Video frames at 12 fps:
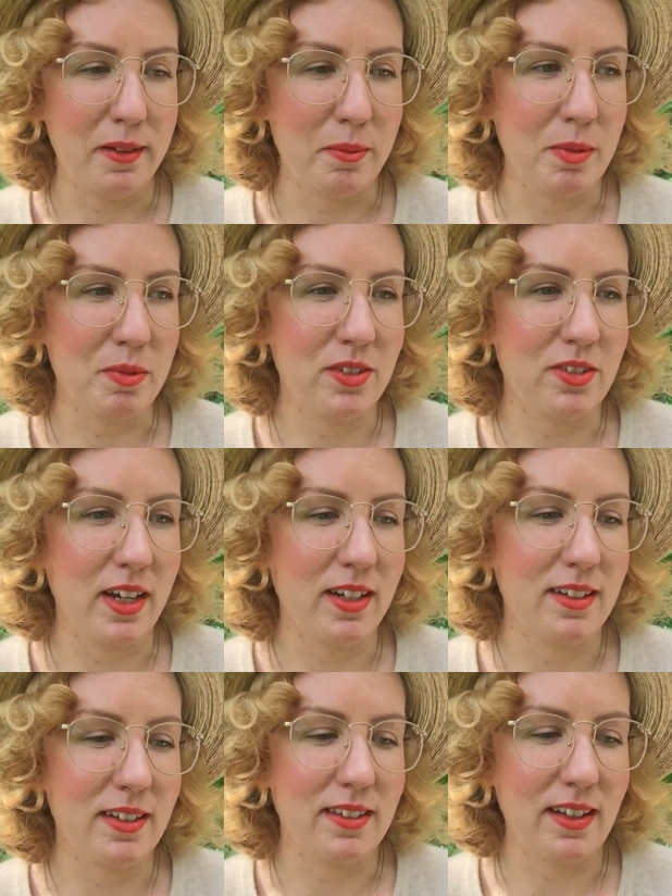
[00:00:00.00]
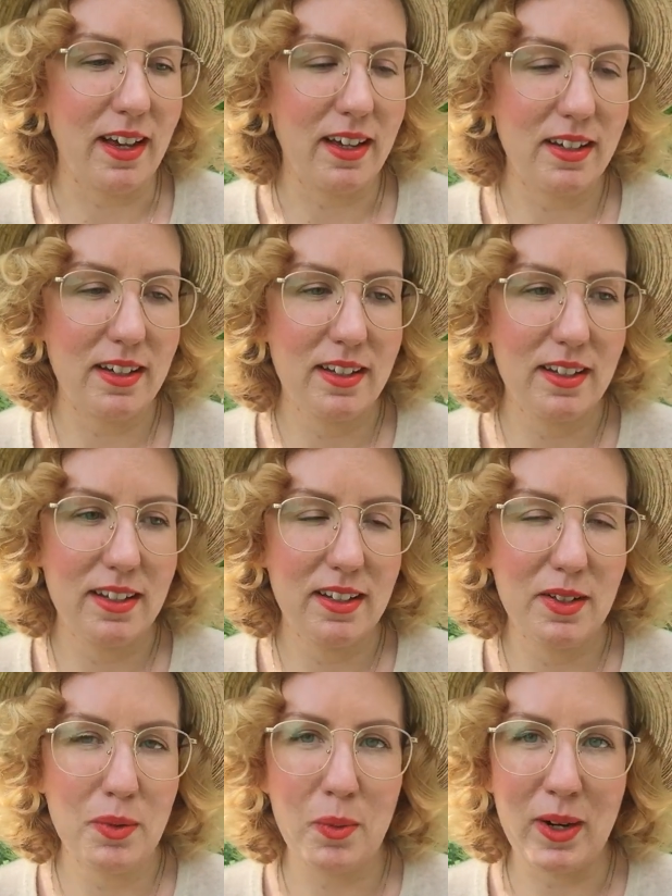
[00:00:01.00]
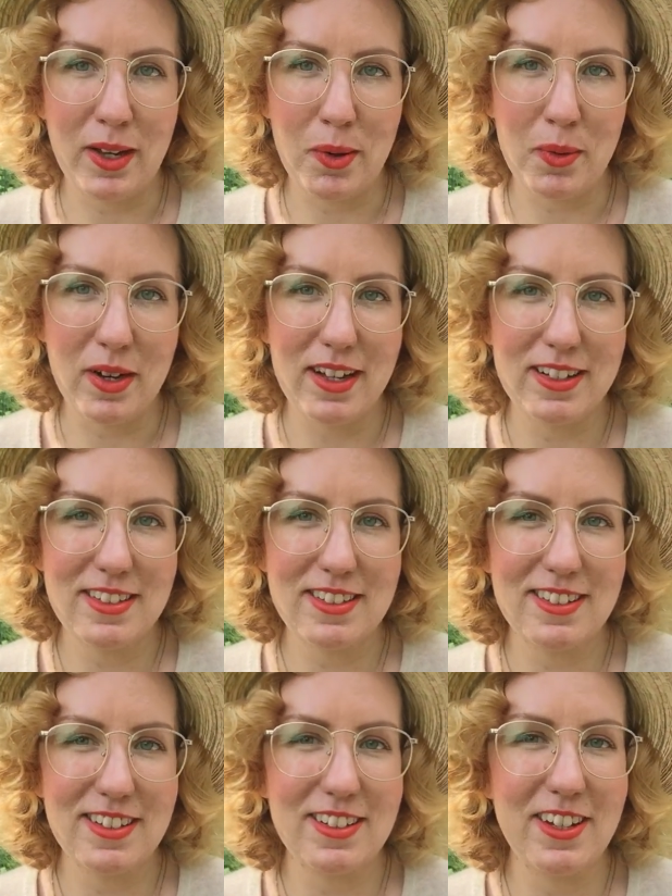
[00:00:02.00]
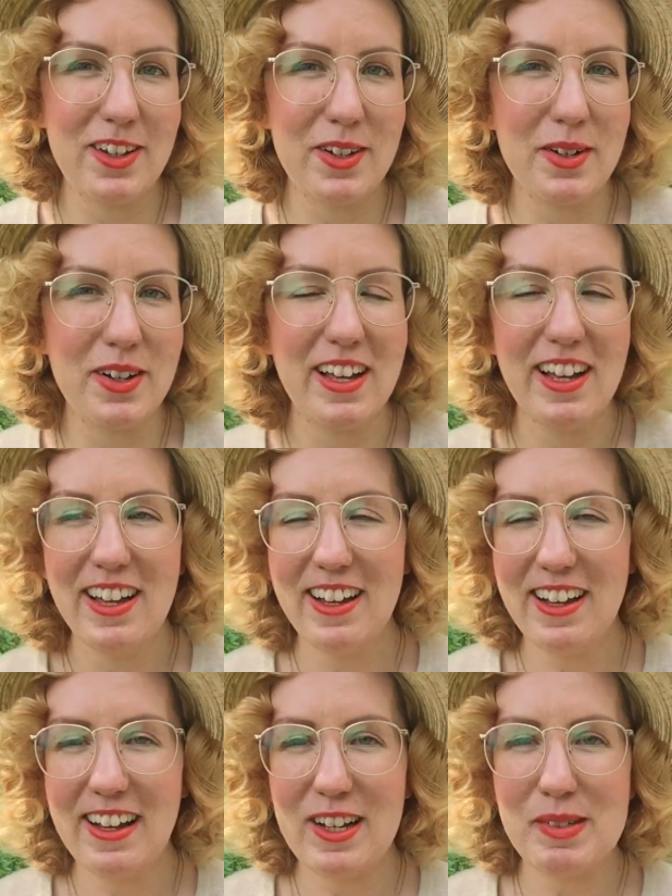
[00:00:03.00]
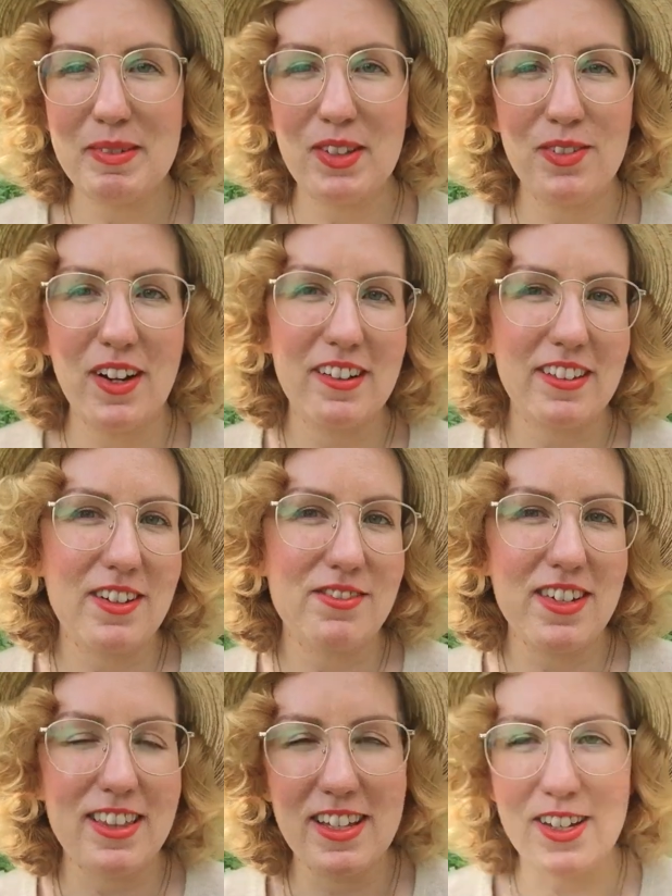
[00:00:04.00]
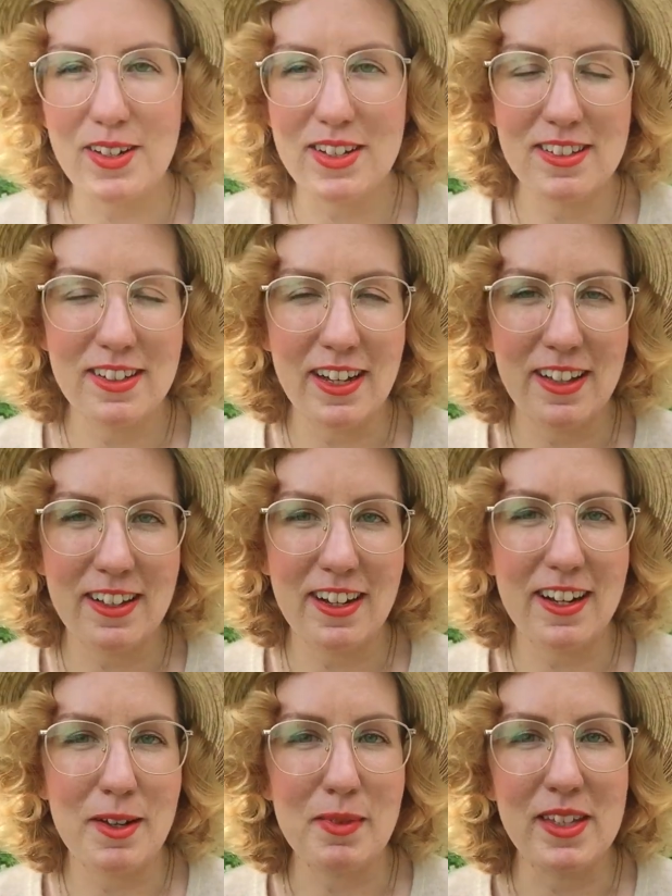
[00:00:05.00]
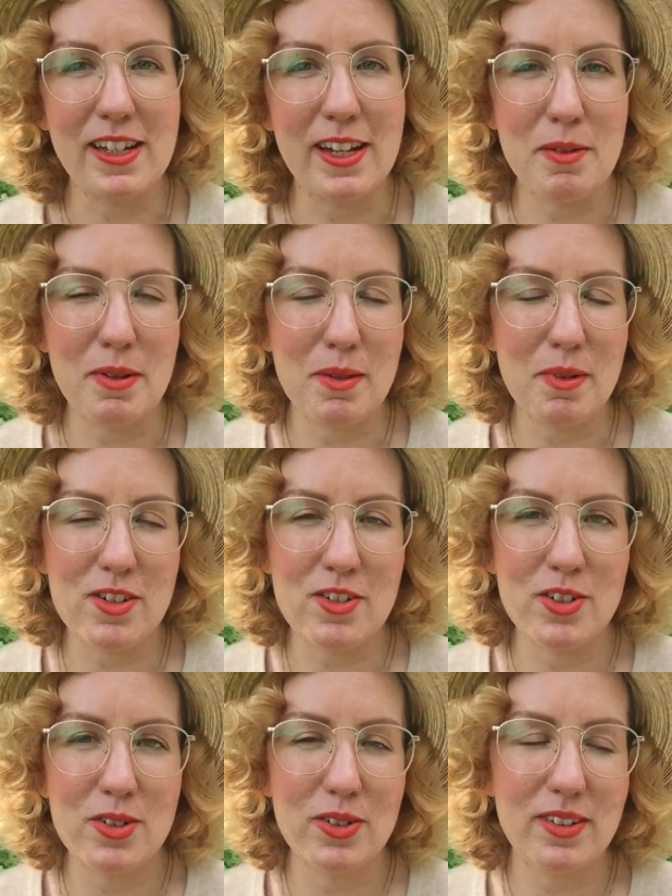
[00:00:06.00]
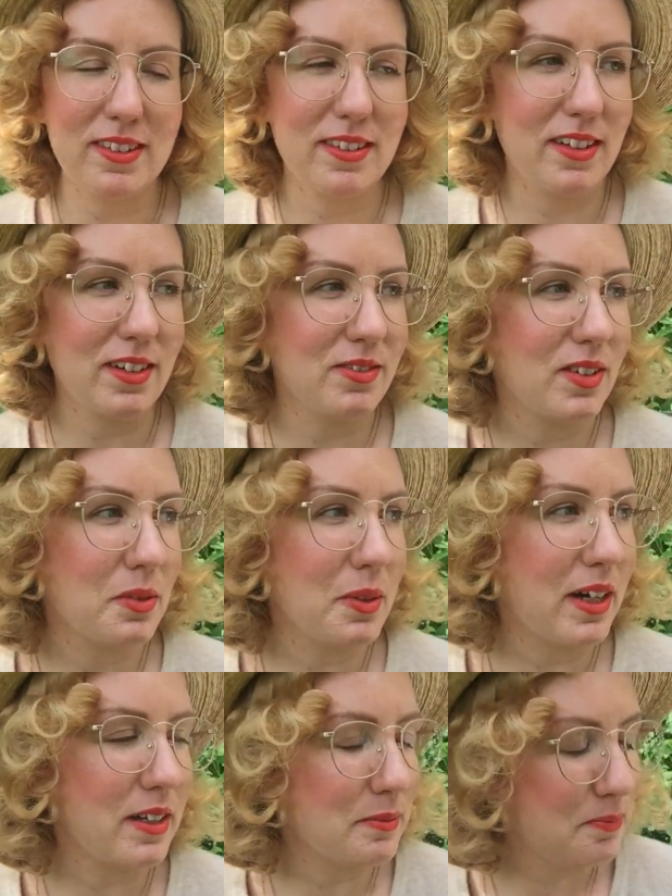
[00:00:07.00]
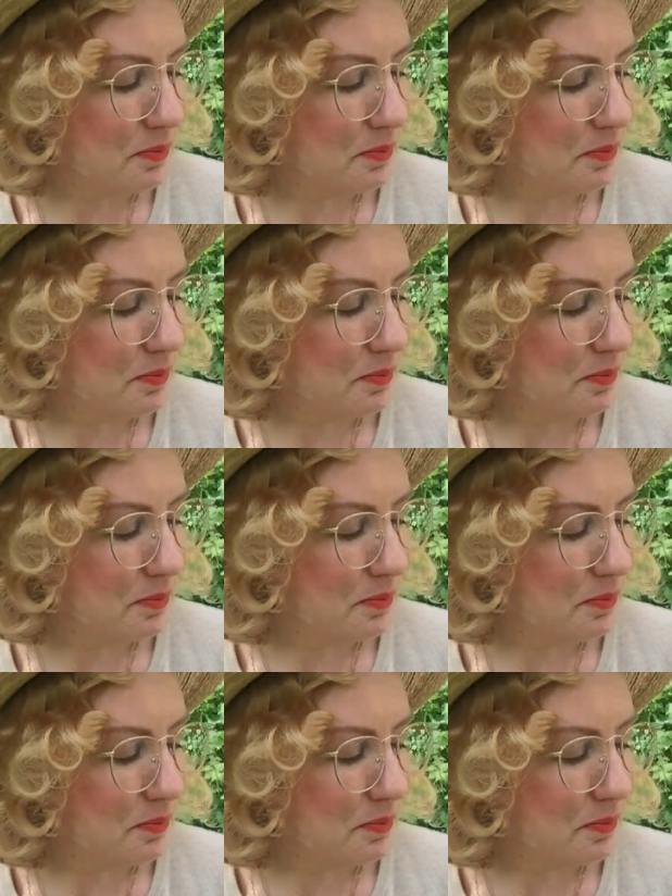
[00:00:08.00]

I'm just trying to decide what I want to do as far as everything going together, and I'm thinking about my shoes and stuff as well.